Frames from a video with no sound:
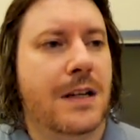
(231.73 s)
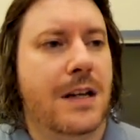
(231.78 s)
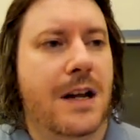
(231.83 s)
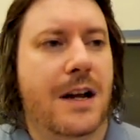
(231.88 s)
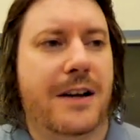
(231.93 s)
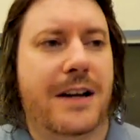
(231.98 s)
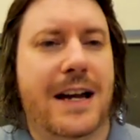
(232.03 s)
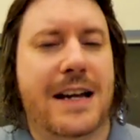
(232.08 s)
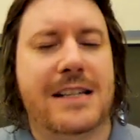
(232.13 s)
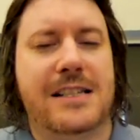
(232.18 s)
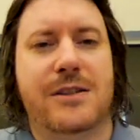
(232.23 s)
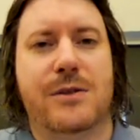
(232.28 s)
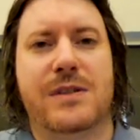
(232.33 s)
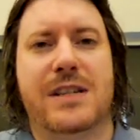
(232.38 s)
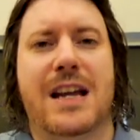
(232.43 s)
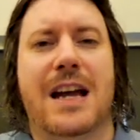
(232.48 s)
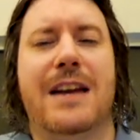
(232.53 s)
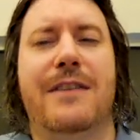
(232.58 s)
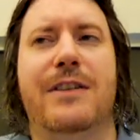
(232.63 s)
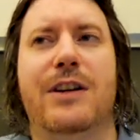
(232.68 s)
Okay, so it's
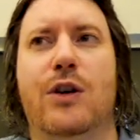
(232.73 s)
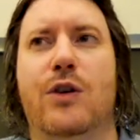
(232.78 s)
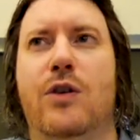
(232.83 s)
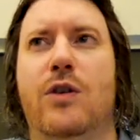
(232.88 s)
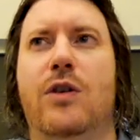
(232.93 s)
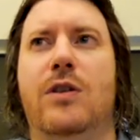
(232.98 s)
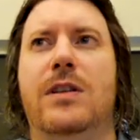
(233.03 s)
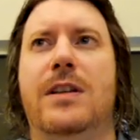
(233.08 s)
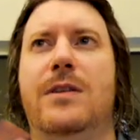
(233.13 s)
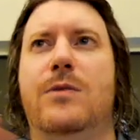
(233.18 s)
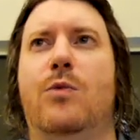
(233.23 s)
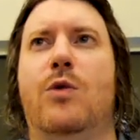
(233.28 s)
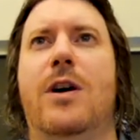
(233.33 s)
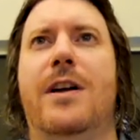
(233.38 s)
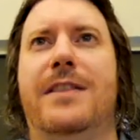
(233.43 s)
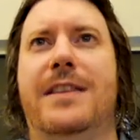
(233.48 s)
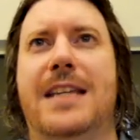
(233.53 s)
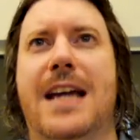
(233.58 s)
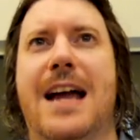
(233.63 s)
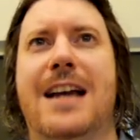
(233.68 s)
kind of an
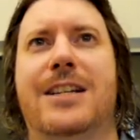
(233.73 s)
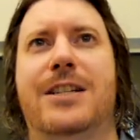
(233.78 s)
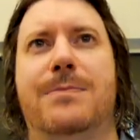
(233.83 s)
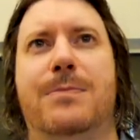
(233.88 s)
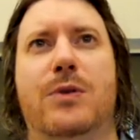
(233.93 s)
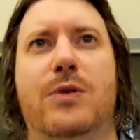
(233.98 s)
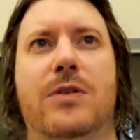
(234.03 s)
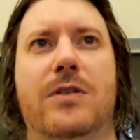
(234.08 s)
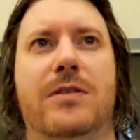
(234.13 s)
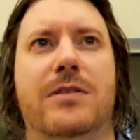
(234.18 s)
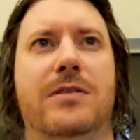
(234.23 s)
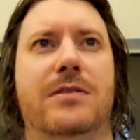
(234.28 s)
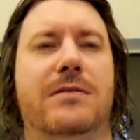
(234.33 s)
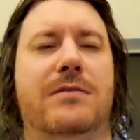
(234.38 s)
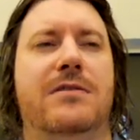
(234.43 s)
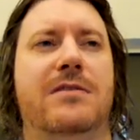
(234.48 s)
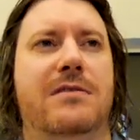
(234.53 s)
all-in-one dashboard.